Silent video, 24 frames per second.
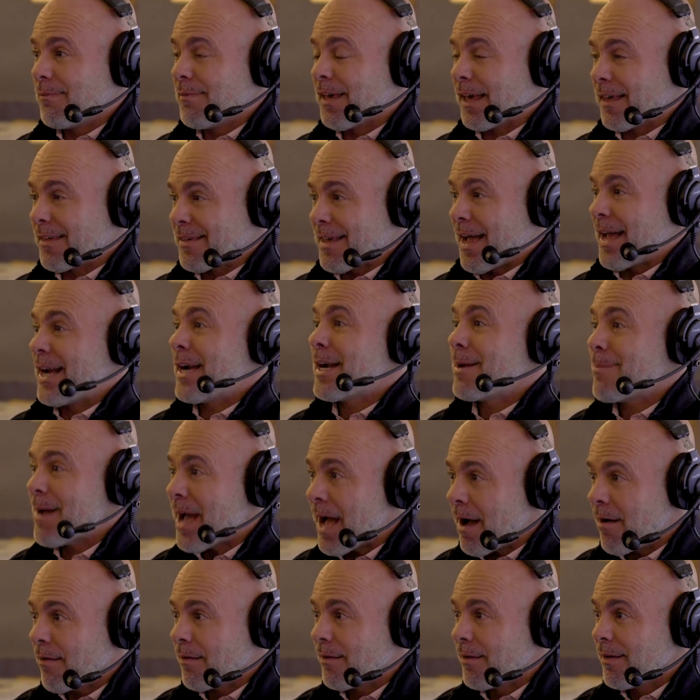excited
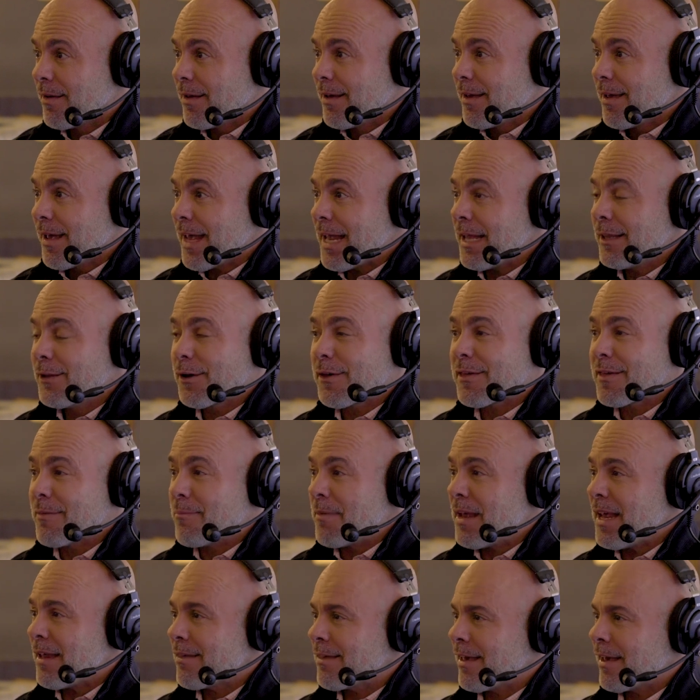about, he looks at
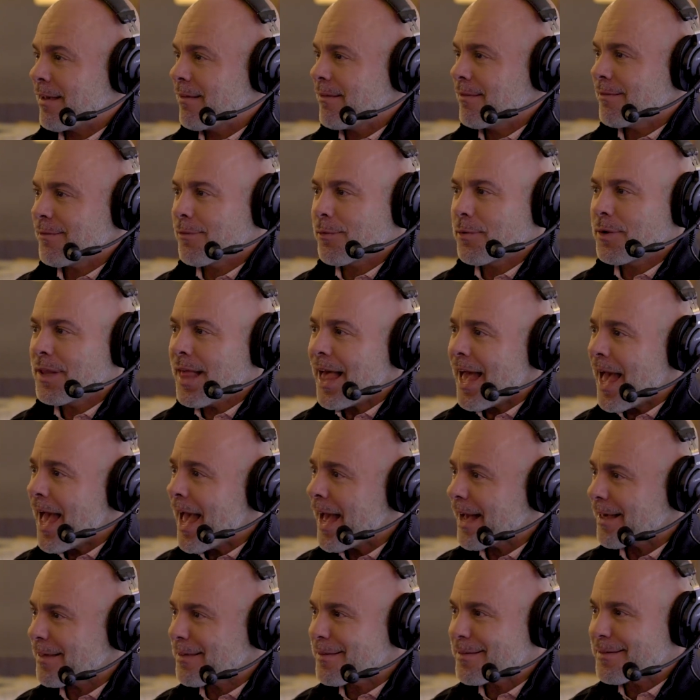me, he's like,
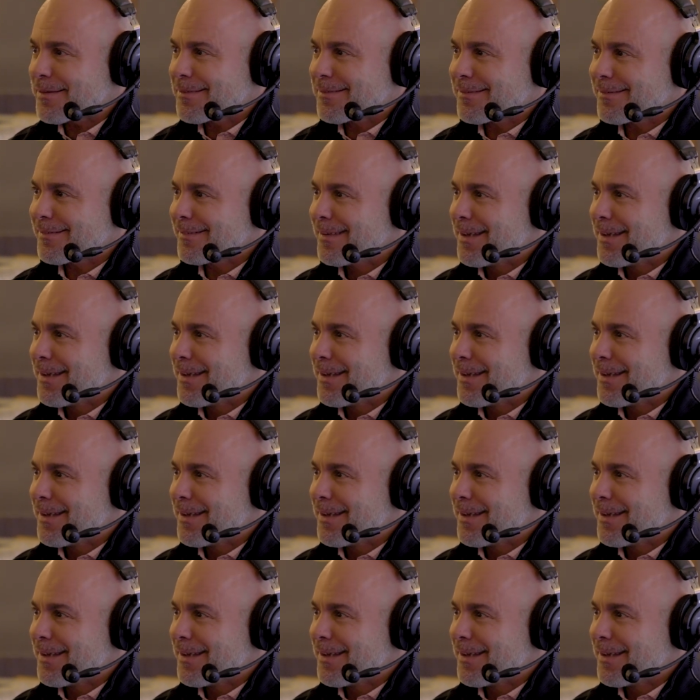"Relax."